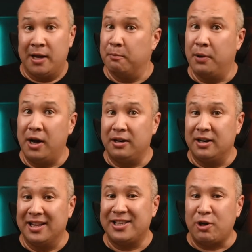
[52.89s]
but
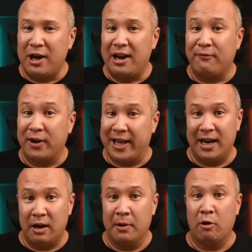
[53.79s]
let's go ahead and
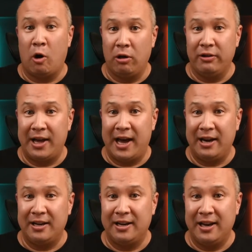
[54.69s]
forget about all of that
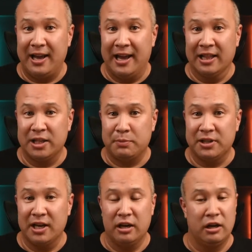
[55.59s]
and let's
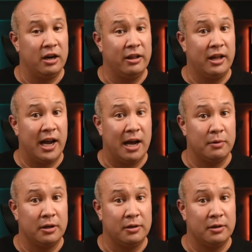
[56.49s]
pretend none of that happened.